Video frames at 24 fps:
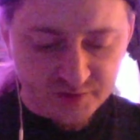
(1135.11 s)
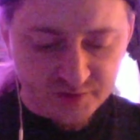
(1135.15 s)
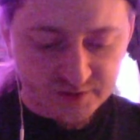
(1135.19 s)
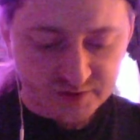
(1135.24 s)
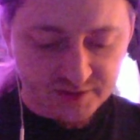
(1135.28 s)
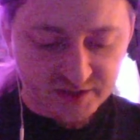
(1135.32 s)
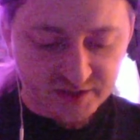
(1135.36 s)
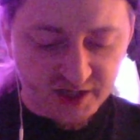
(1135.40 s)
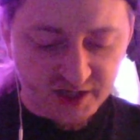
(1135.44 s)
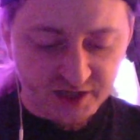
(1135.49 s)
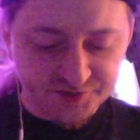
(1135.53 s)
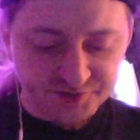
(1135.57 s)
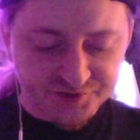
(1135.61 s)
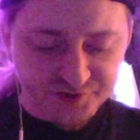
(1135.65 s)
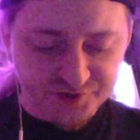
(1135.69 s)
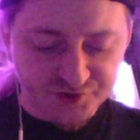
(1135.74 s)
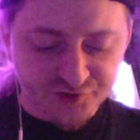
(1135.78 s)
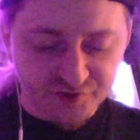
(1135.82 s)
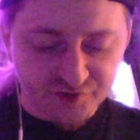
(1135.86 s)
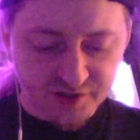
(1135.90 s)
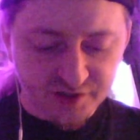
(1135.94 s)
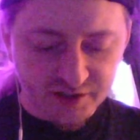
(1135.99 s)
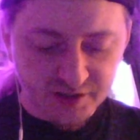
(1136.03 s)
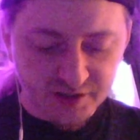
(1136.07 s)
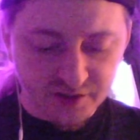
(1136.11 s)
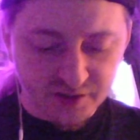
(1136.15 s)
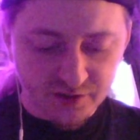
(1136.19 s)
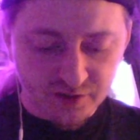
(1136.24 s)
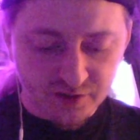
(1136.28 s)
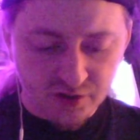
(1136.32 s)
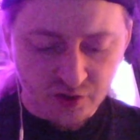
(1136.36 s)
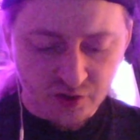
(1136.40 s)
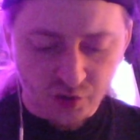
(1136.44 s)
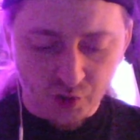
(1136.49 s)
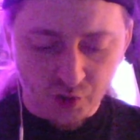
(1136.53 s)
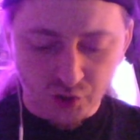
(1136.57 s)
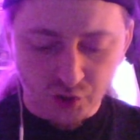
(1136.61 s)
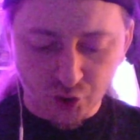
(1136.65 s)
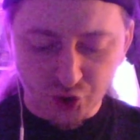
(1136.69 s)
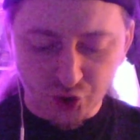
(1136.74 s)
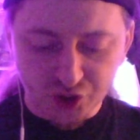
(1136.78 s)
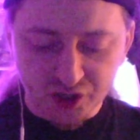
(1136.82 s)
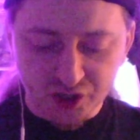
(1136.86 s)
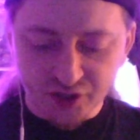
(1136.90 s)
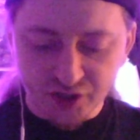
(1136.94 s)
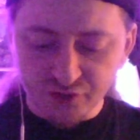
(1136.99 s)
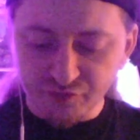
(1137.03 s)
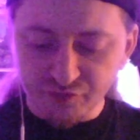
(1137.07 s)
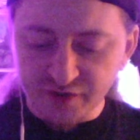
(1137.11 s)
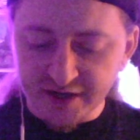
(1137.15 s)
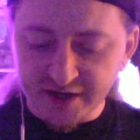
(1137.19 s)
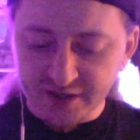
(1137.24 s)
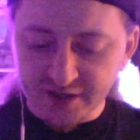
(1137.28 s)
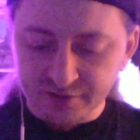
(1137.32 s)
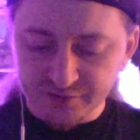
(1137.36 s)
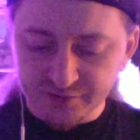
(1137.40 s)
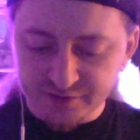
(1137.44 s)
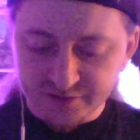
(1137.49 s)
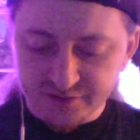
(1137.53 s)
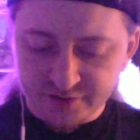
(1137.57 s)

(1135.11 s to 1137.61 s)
concentrating on looking around,